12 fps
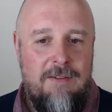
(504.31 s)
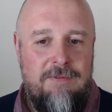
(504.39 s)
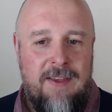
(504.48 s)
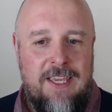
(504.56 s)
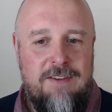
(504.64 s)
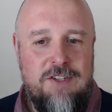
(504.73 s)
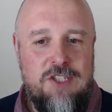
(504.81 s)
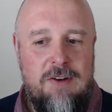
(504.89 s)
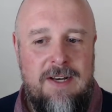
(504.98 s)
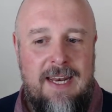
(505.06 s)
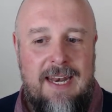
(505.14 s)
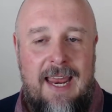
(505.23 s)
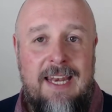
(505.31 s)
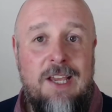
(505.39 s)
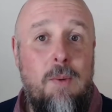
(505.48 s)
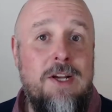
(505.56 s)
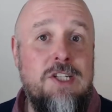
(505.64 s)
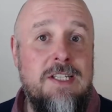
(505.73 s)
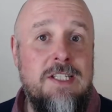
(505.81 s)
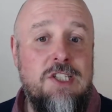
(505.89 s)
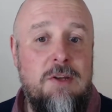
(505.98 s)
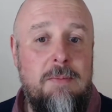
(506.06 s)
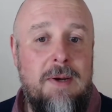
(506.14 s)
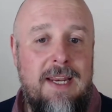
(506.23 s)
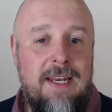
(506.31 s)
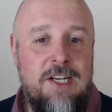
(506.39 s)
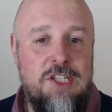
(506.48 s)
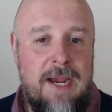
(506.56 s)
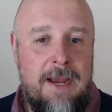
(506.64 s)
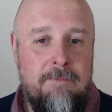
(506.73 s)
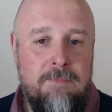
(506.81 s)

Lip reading: Thank you for tuning in. Any questions, do put it in the chat.